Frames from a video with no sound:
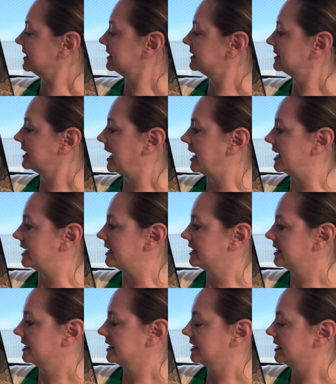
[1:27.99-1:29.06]

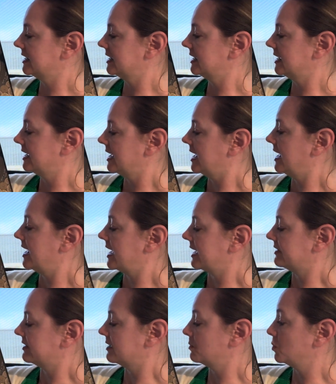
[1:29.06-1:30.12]
sun
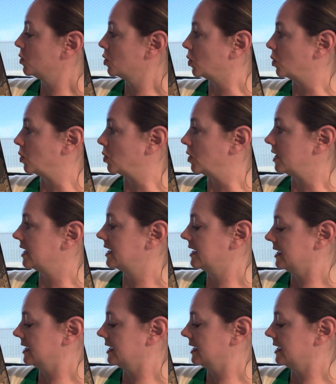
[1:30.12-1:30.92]
and the moon.